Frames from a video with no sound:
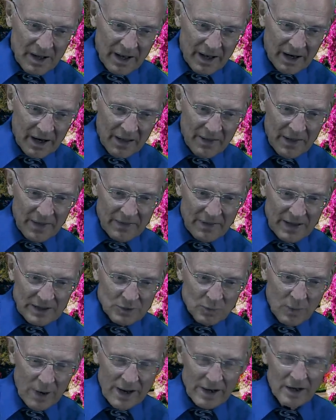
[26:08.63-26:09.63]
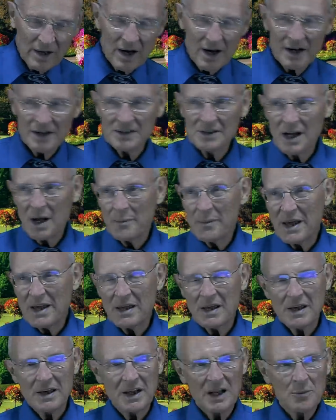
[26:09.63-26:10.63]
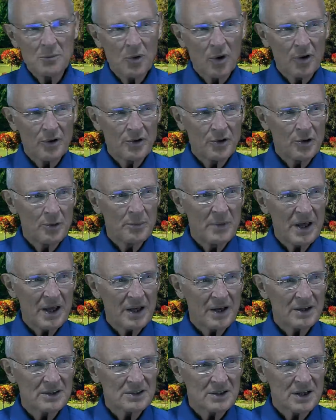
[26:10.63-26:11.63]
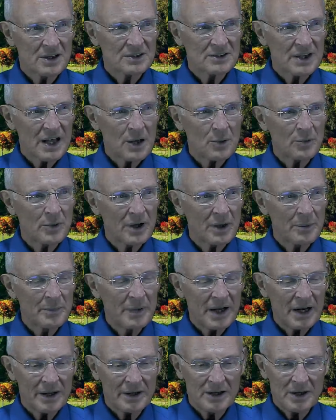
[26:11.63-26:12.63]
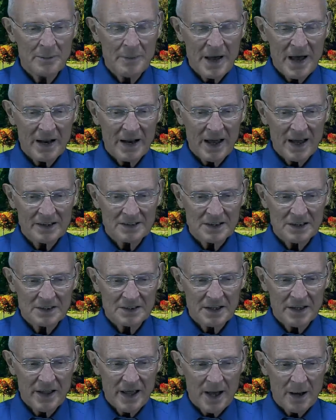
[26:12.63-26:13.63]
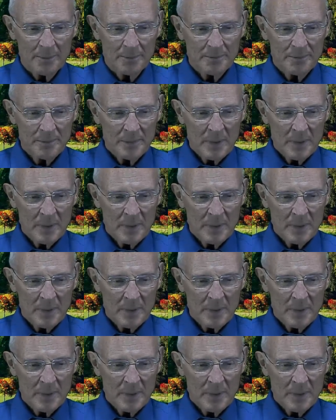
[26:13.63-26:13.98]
and I think that's why God is not making any more new beings, because Satan would immediately demand access to them.